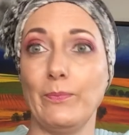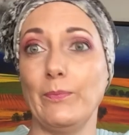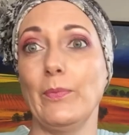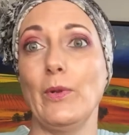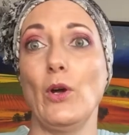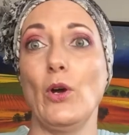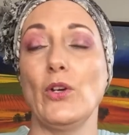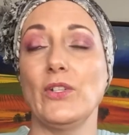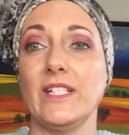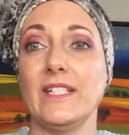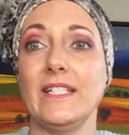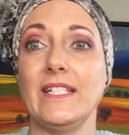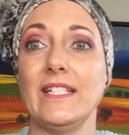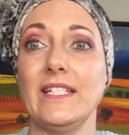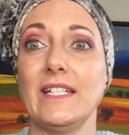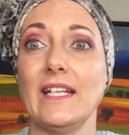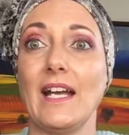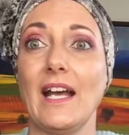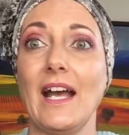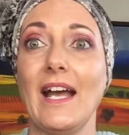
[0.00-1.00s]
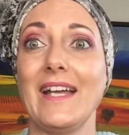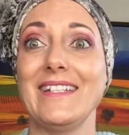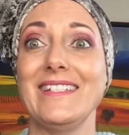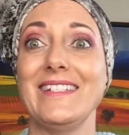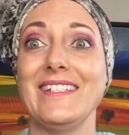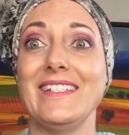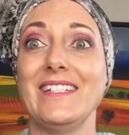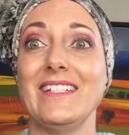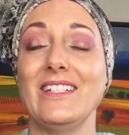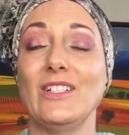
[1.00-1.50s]
planted
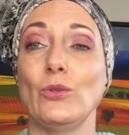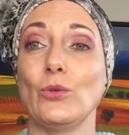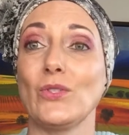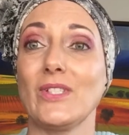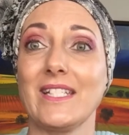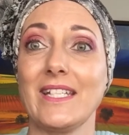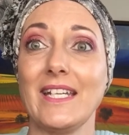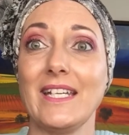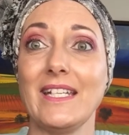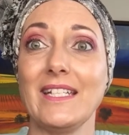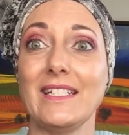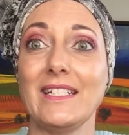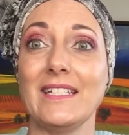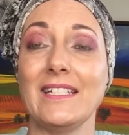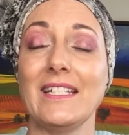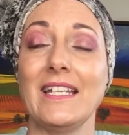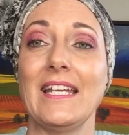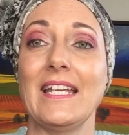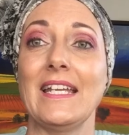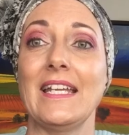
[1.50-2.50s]
under your skin,